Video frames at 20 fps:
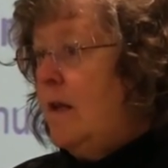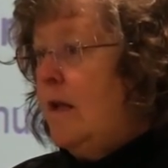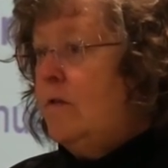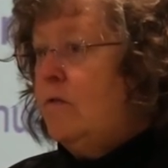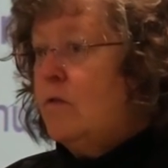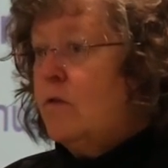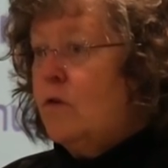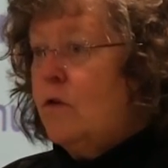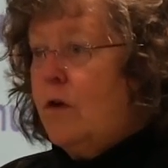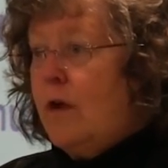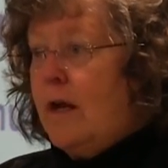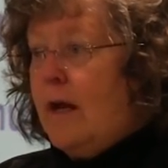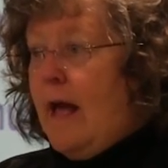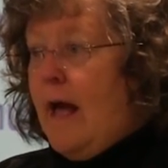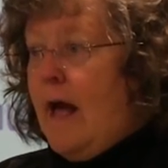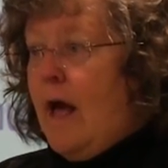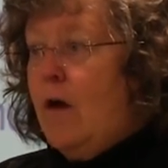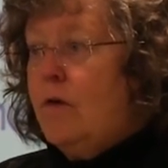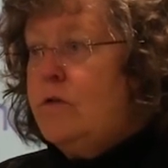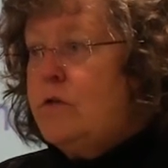Let's look at
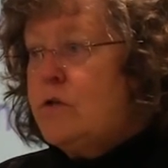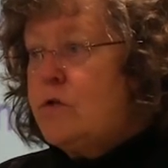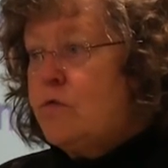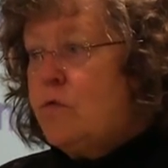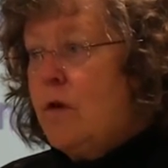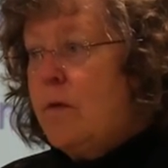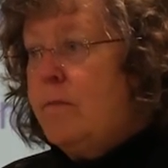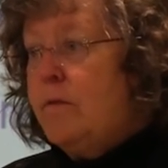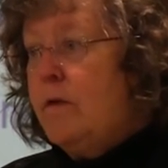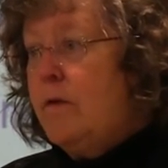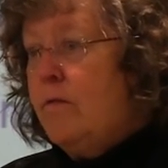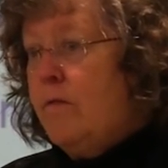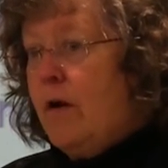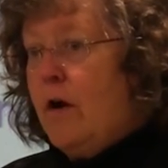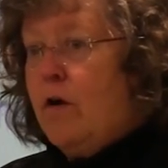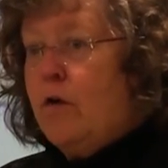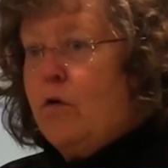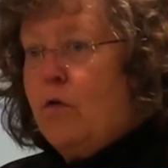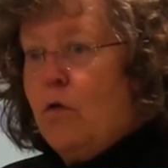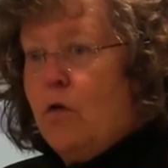how disruptive
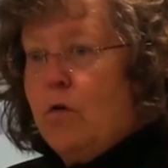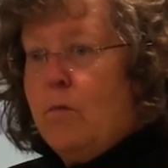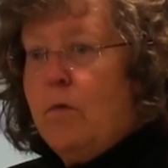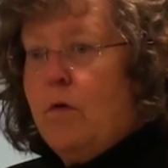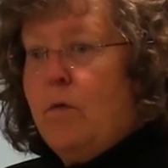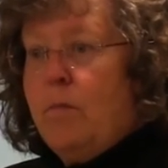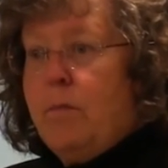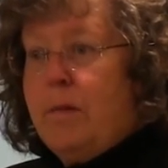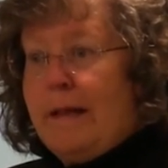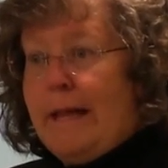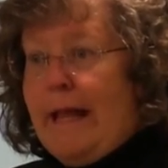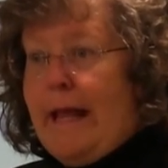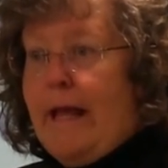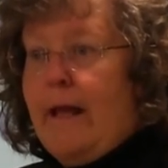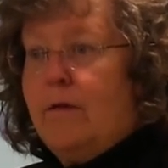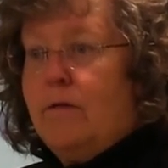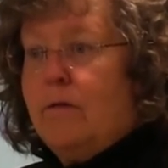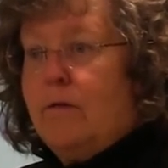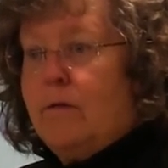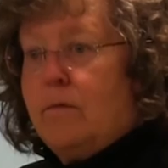our normal
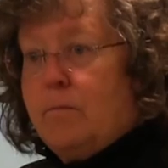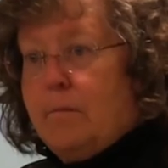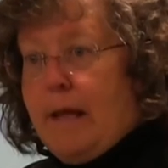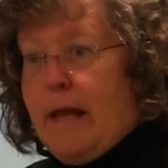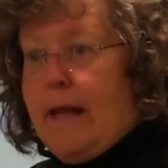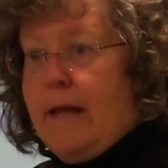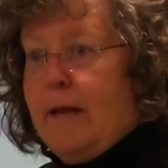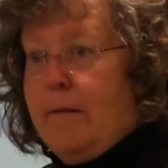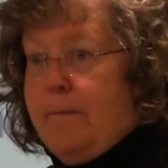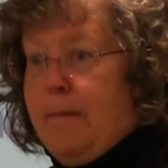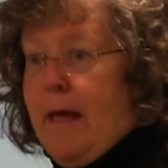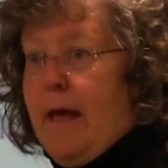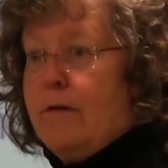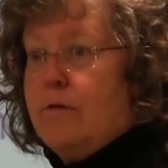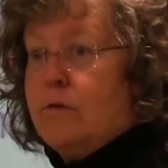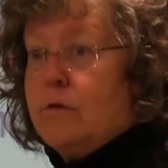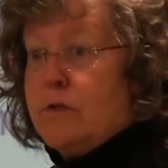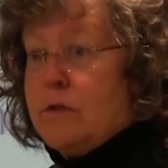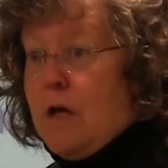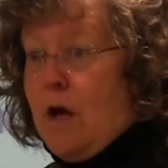plan planning
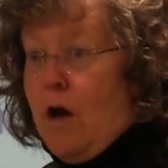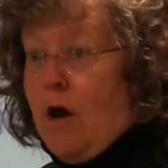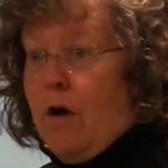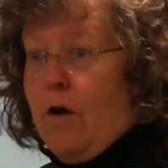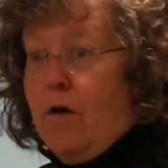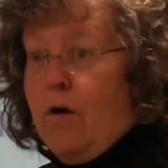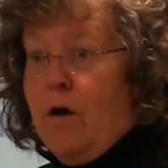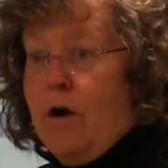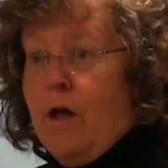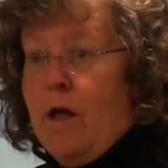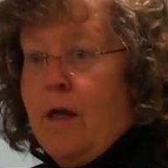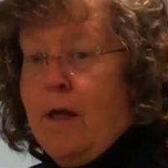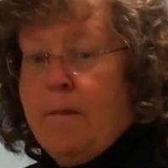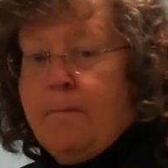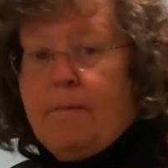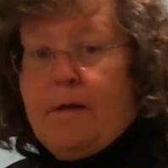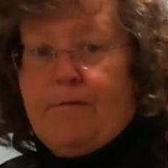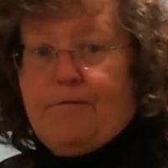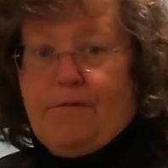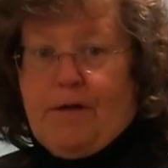patterns are
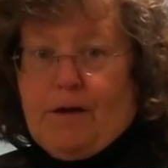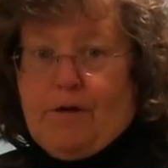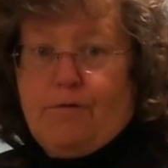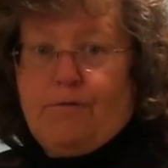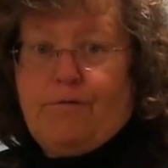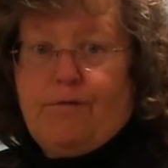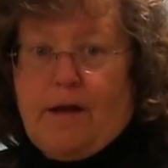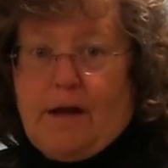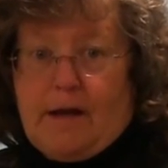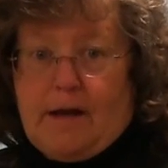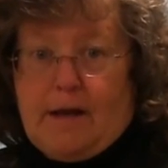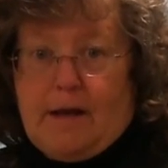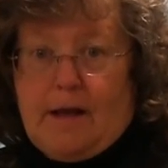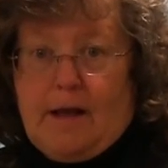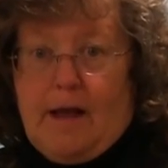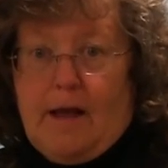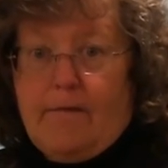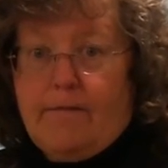by firefighting,